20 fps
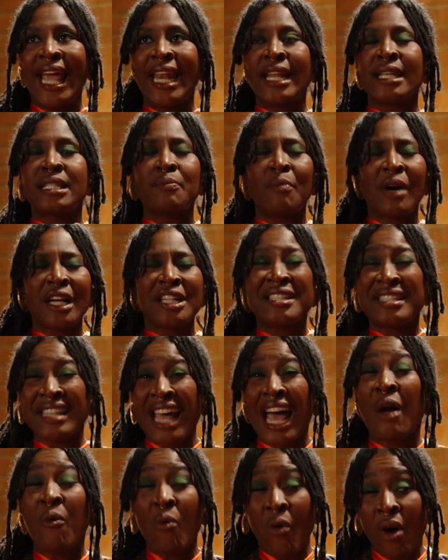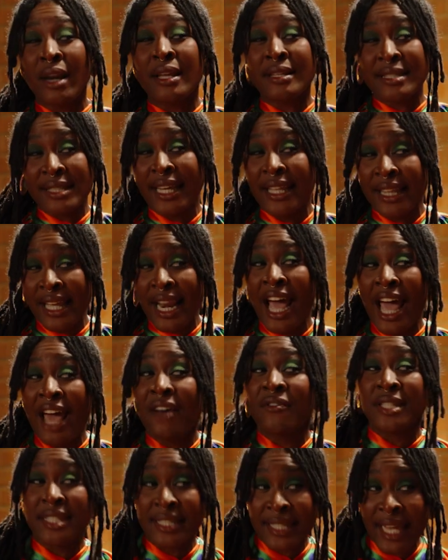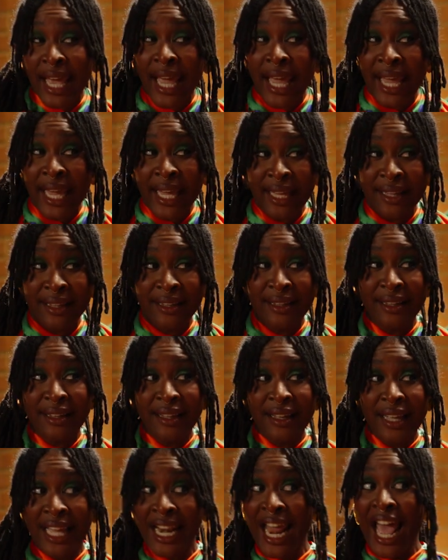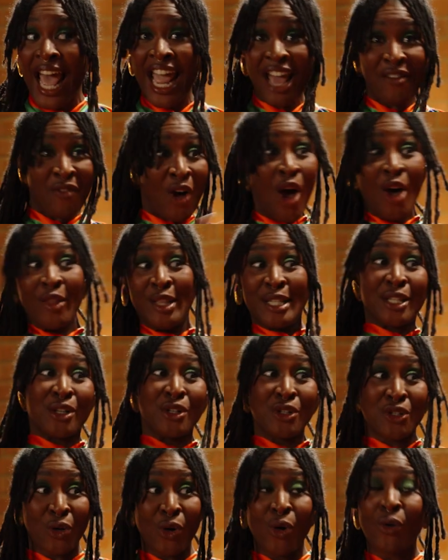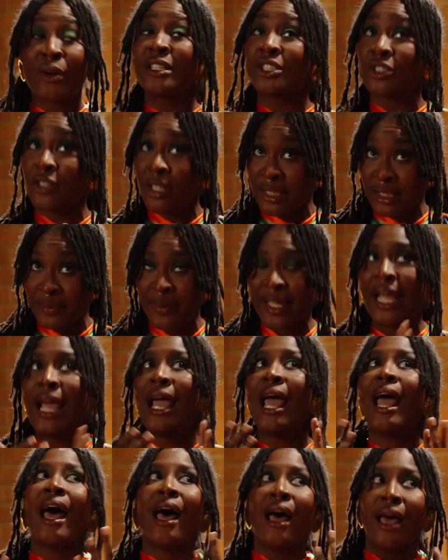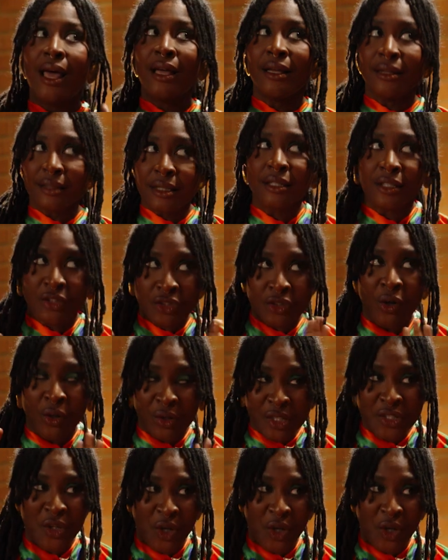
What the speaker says: And as much as I want to say that I have a say, and I have all this control, because trust me, control is